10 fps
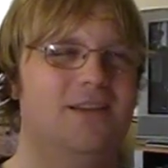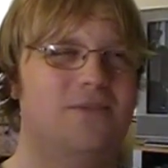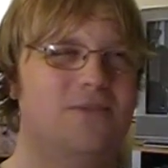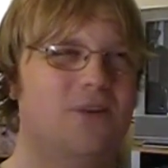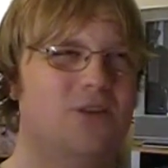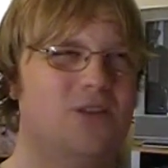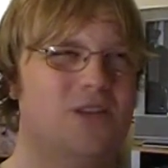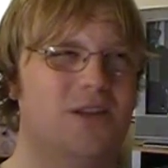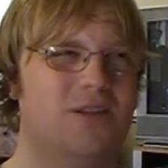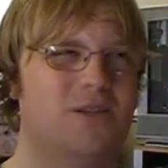
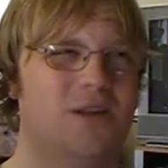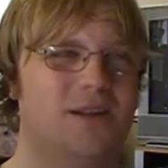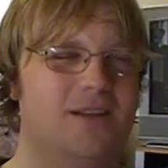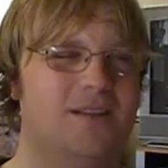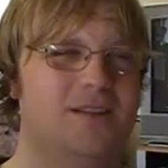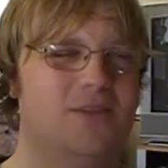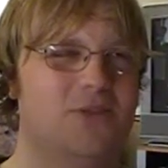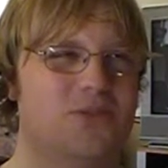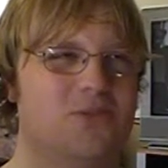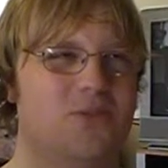version of a
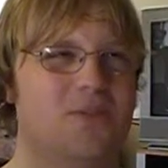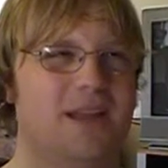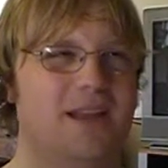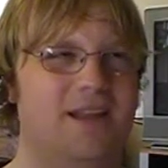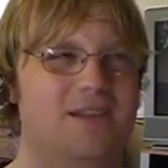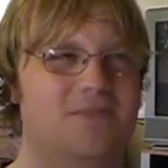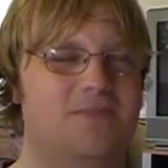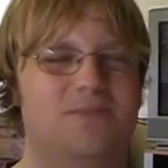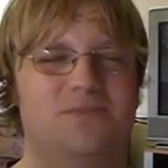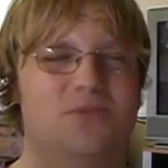serious romantic
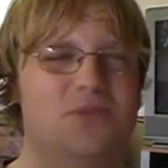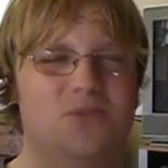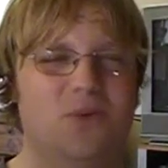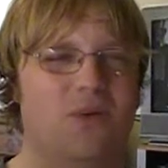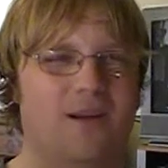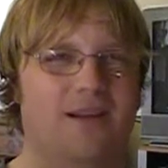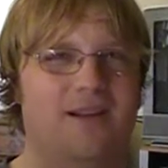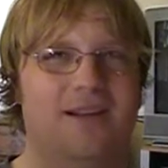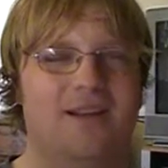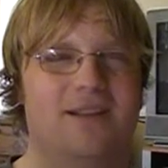story.
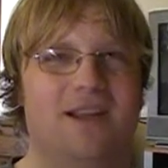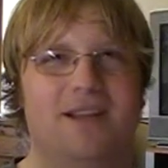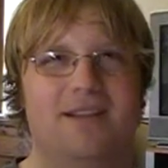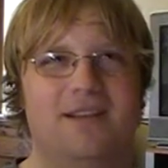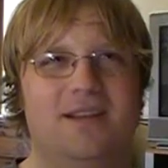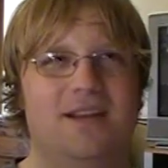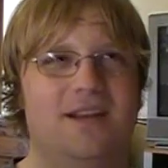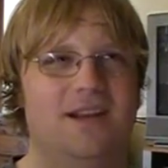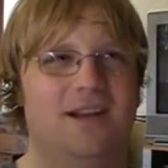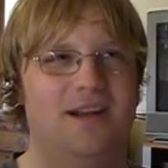Kind of like,
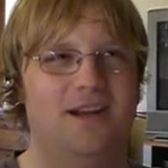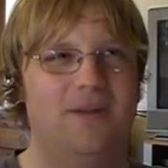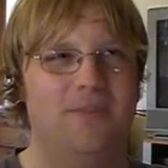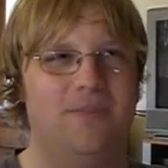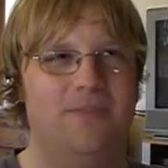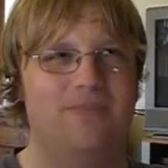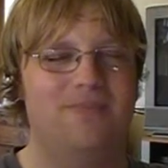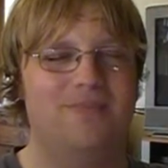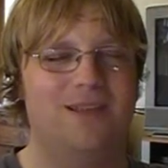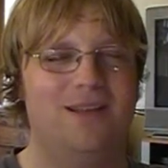I
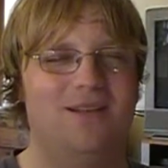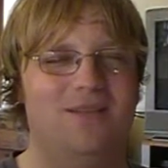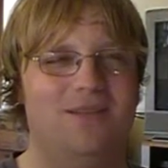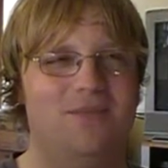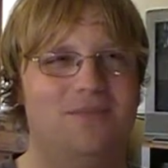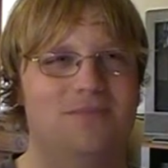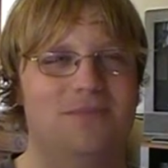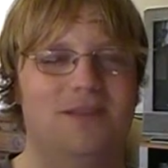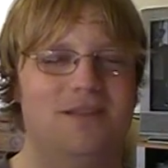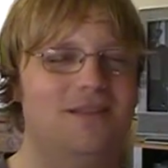don't know.
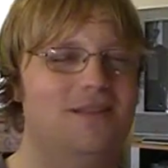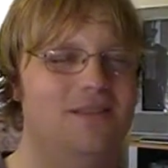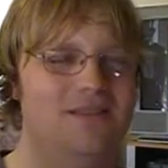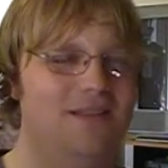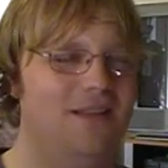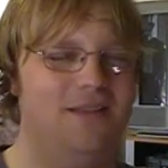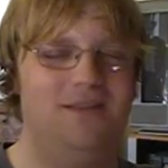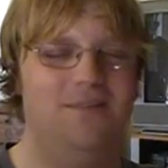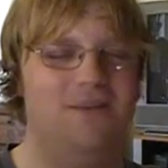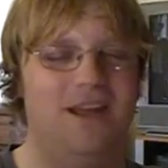Yeah,
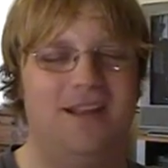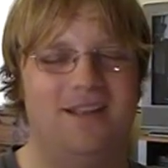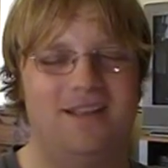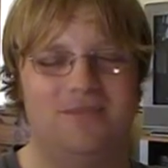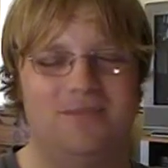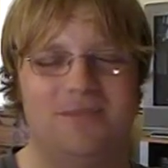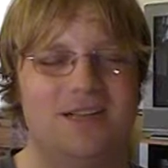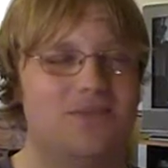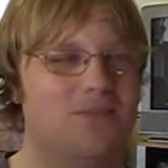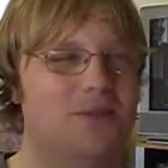but
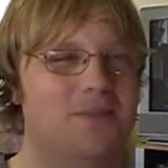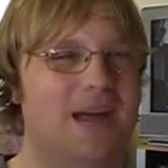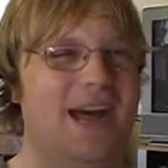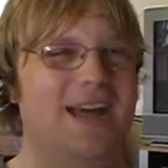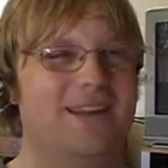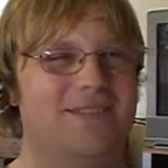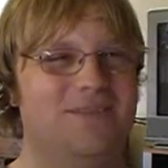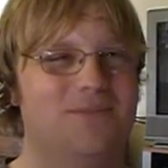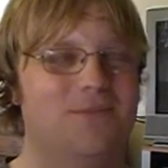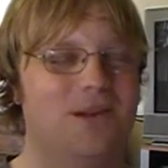that's a real
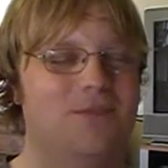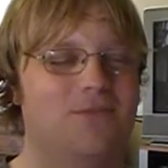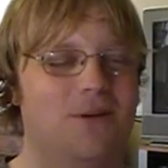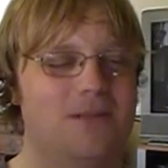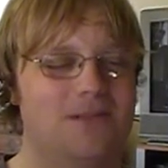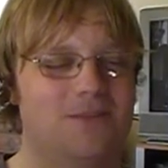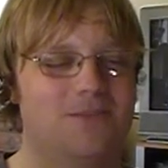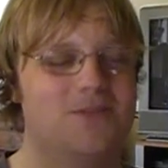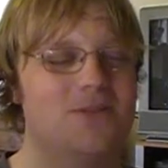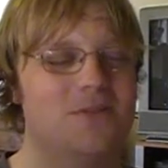bad way of phrasing
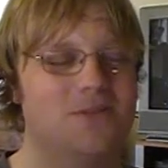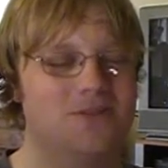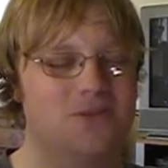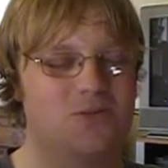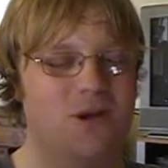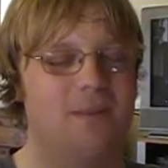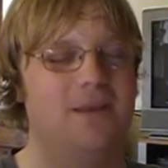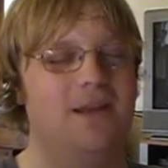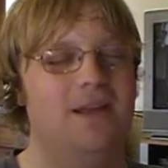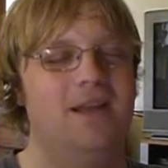it. So I'm going to just drop
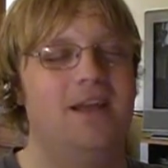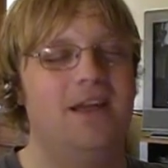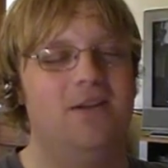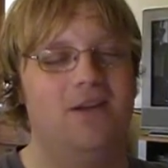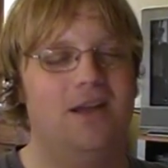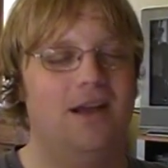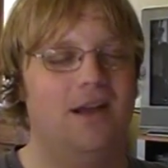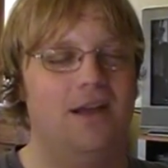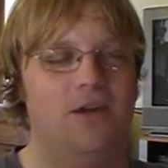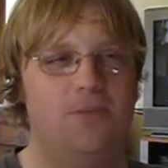it. Anyway,
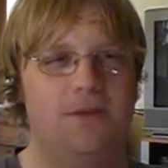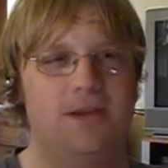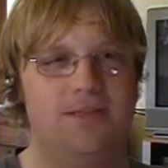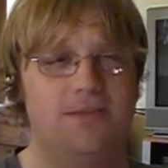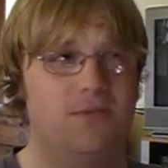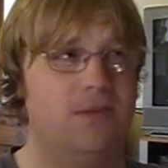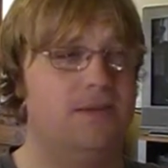I hope you guys have a great